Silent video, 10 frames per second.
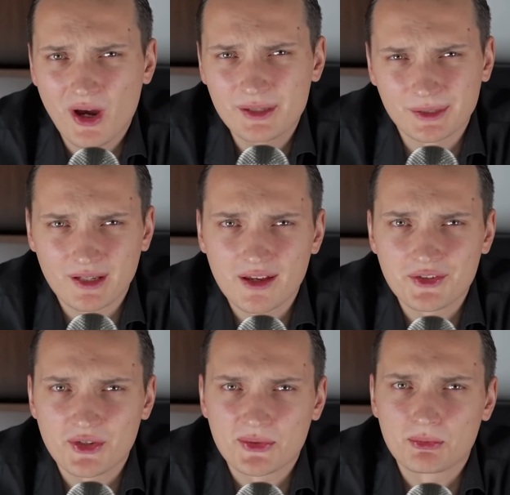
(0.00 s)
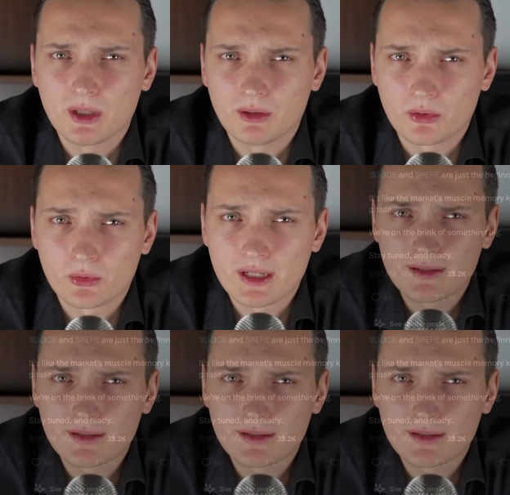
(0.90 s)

other guys as well, alright?